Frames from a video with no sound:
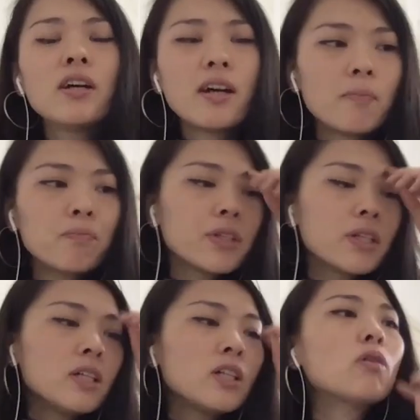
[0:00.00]
um,
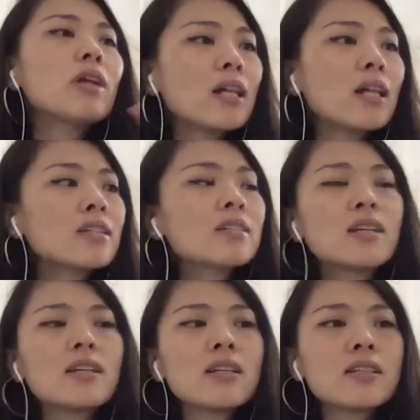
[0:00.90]
you know,
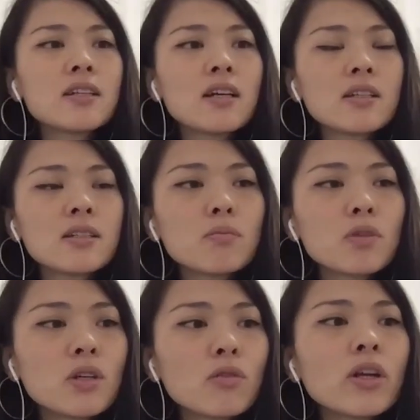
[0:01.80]
analysis, uh, some
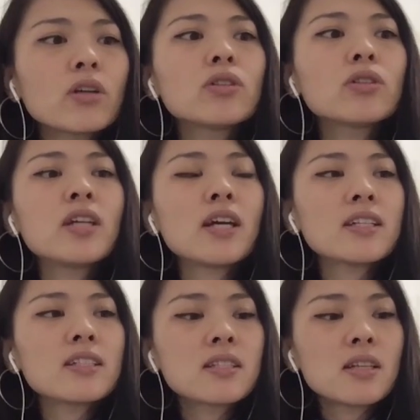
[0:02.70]
theoretical
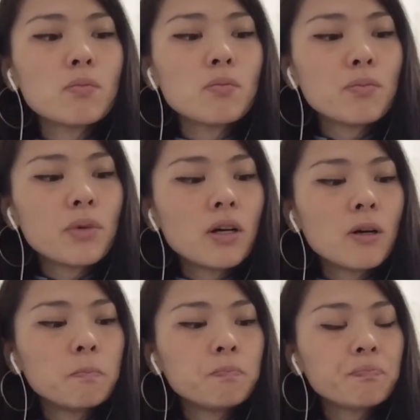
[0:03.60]
texts, some
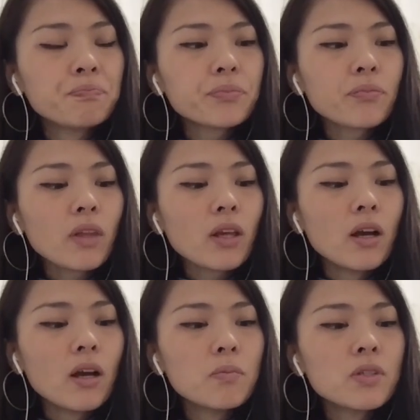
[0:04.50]
um,
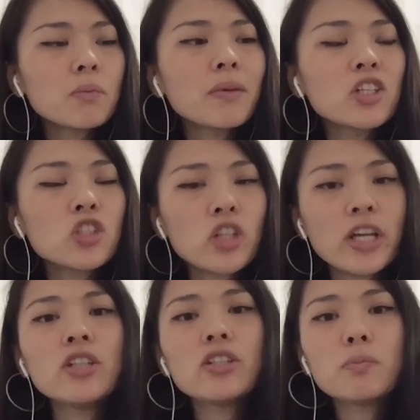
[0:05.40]
um some
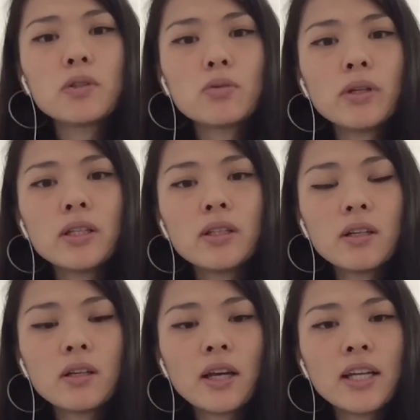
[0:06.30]
exchanges between
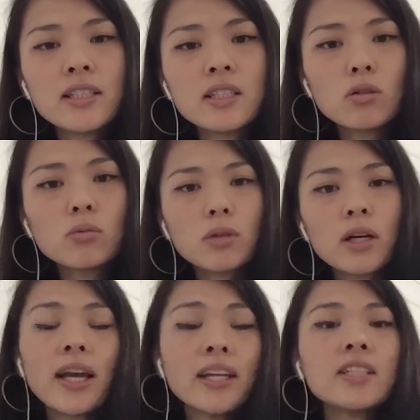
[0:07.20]
the anti uh,
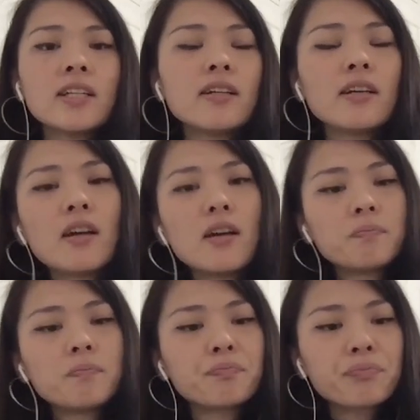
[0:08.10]
anti
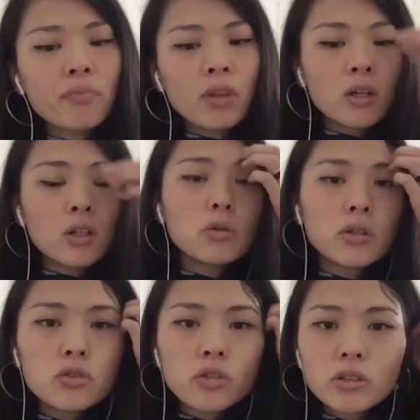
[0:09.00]
um,
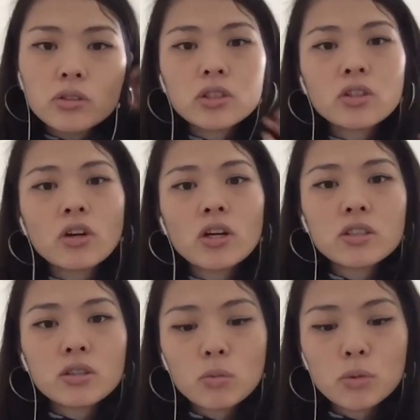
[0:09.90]
colonial struggles across
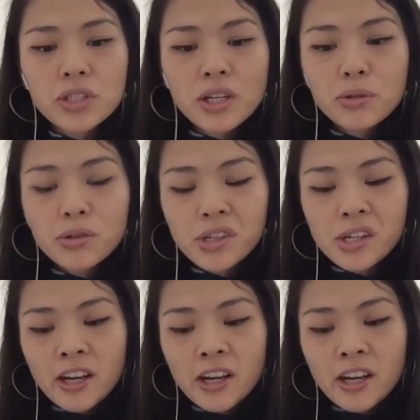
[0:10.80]
the global south